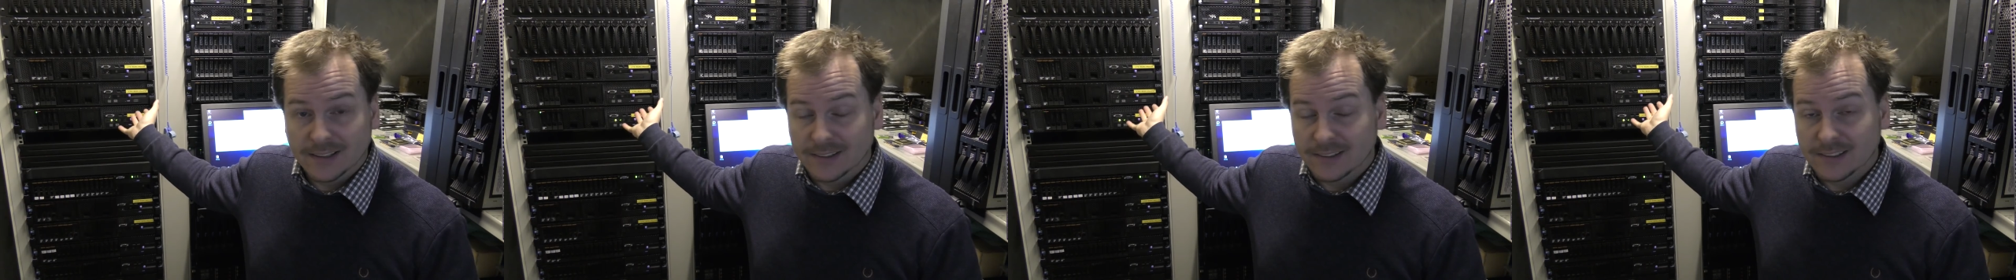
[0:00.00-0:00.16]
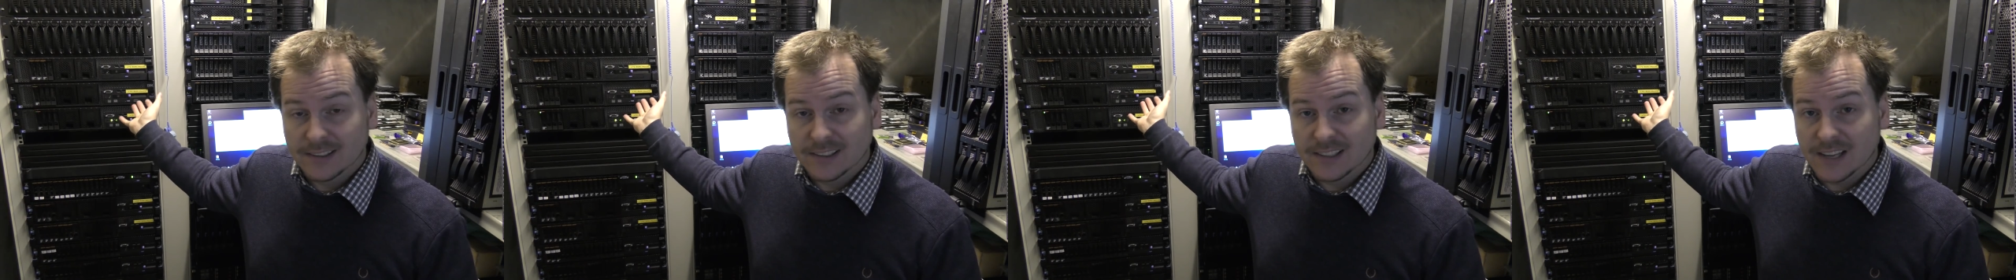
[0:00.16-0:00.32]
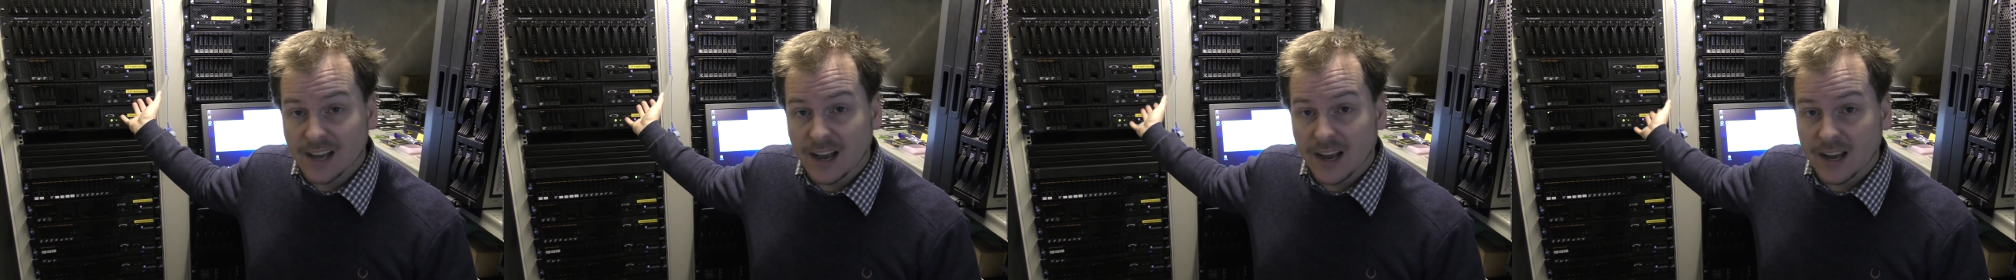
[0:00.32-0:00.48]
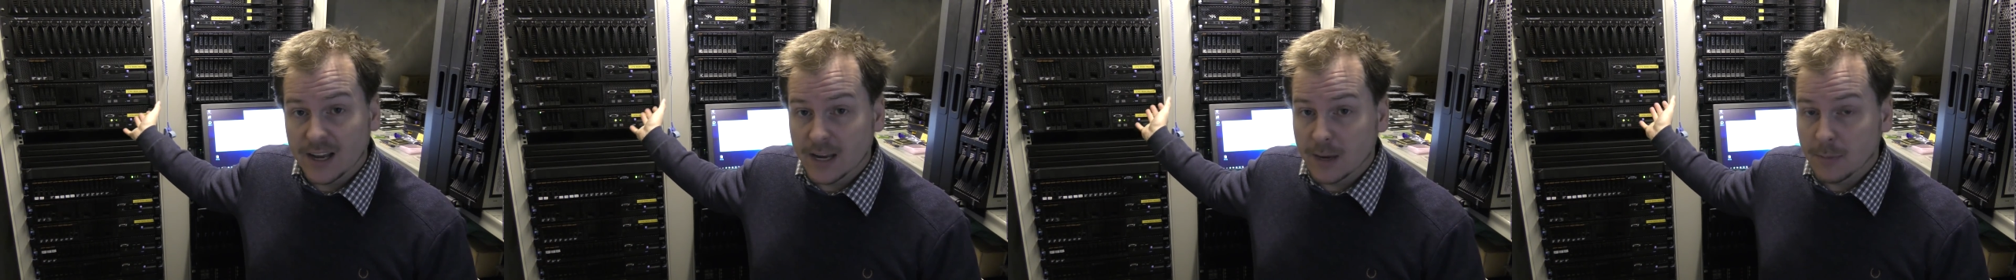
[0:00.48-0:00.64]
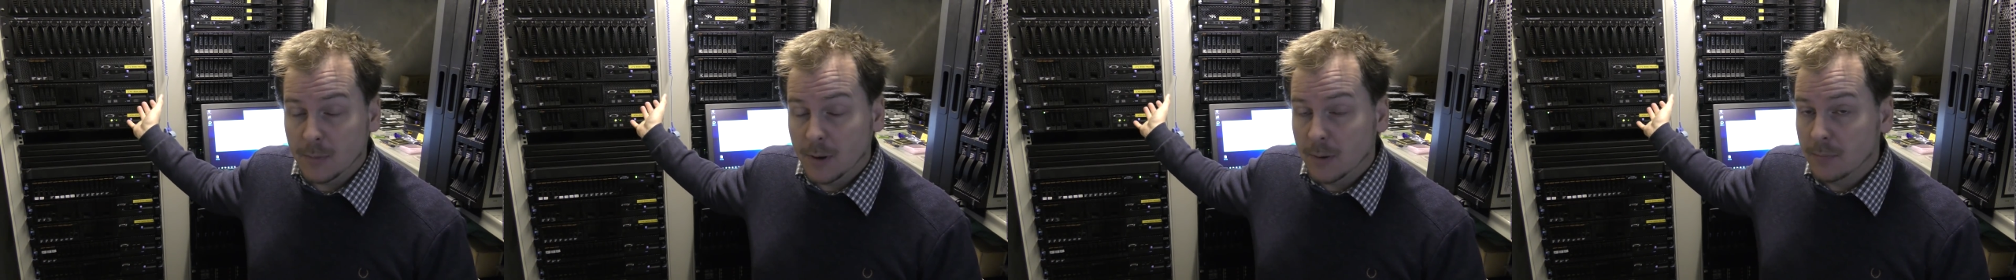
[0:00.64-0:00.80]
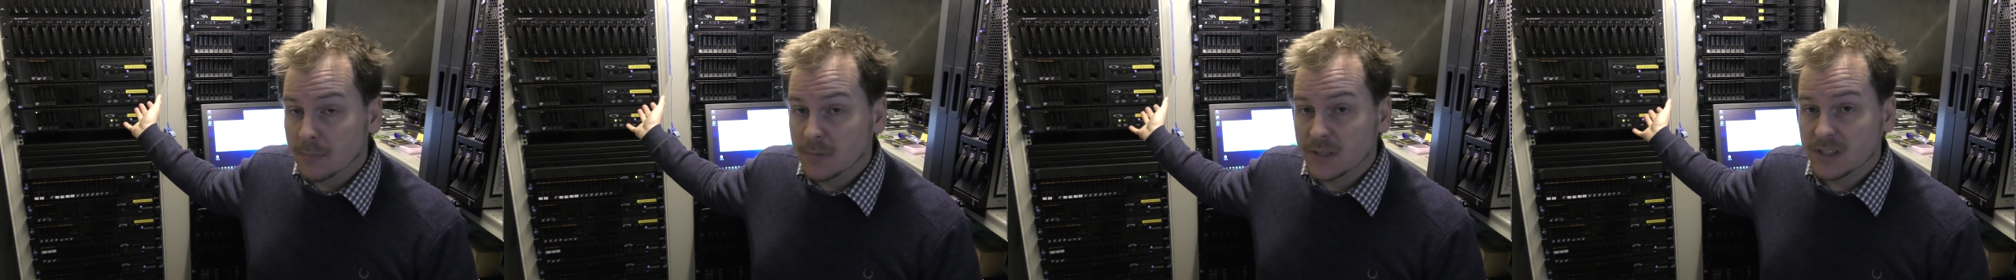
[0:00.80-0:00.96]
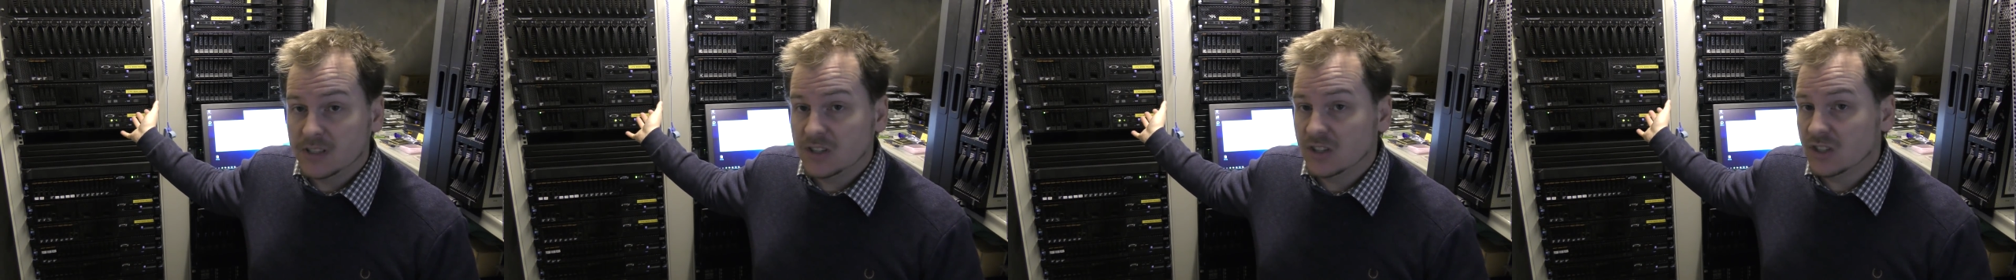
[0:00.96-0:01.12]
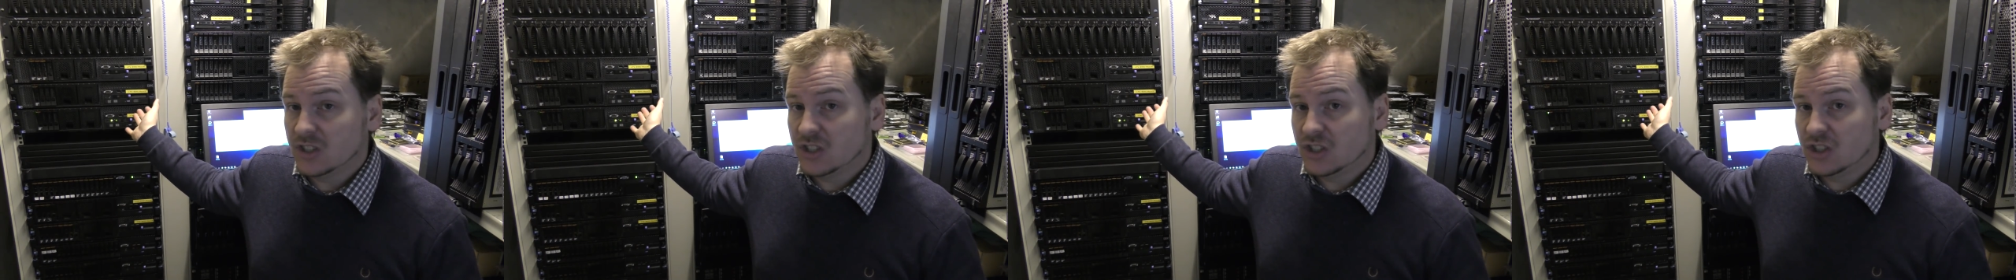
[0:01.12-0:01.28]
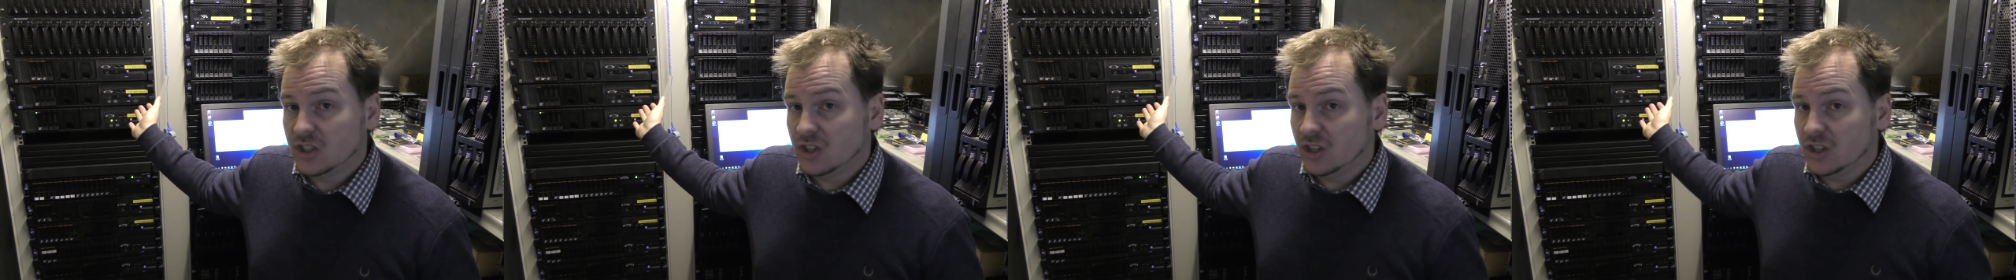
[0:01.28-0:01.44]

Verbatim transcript: in the IMM, it just